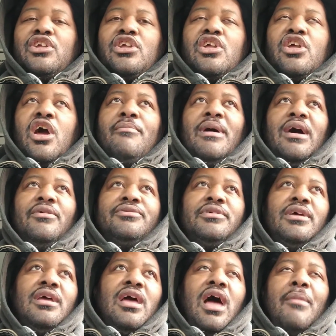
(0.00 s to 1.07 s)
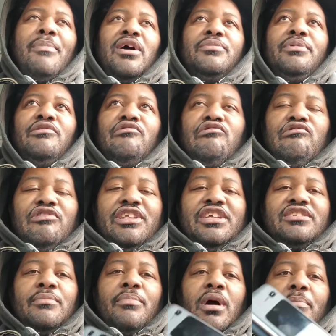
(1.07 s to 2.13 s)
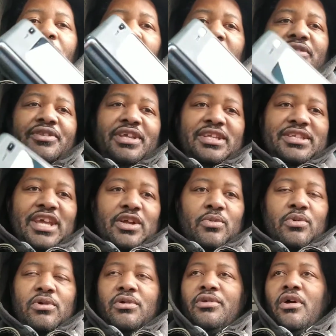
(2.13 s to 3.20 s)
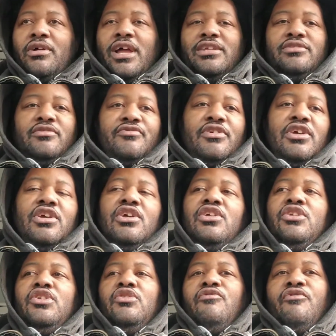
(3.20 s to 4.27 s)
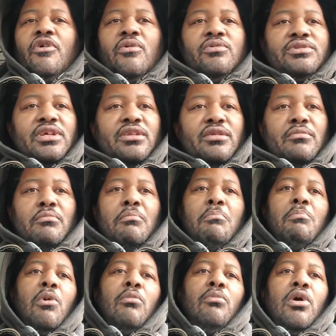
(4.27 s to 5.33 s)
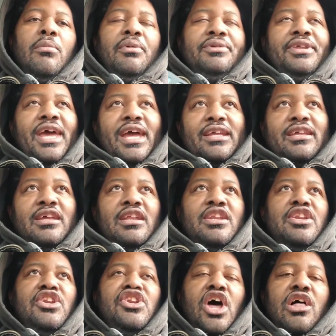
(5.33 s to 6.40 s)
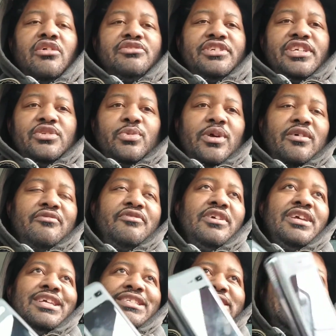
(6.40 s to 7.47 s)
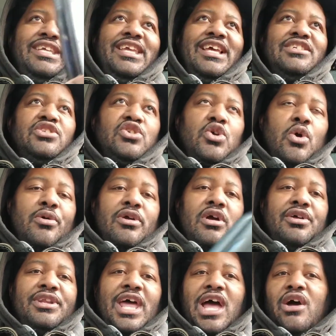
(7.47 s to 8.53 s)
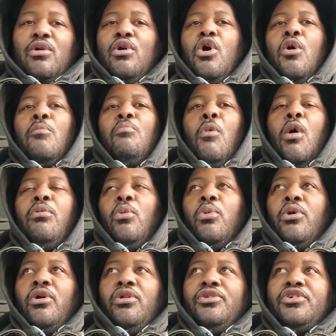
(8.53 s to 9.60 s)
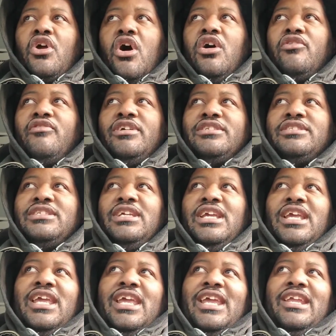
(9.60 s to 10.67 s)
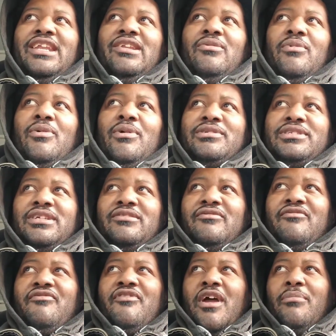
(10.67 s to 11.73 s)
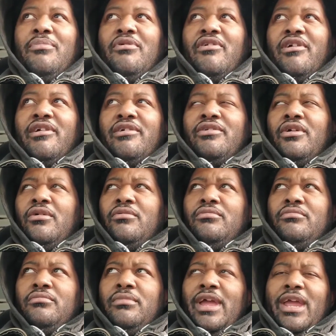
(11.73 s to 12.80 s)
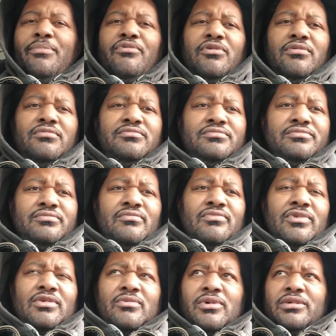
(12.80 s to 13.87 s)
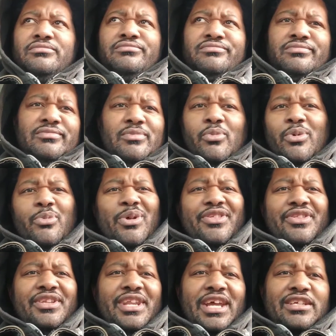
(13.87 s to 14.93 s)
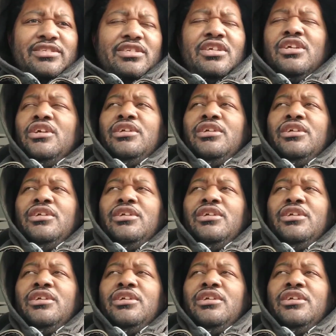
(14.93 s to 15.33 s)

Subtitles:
come out, about to be released upon the tech world. All kinds of new phones and mobile technologies. We have CES going on now, Mobile World Congress in, what was it, February? No, April. Well, within the next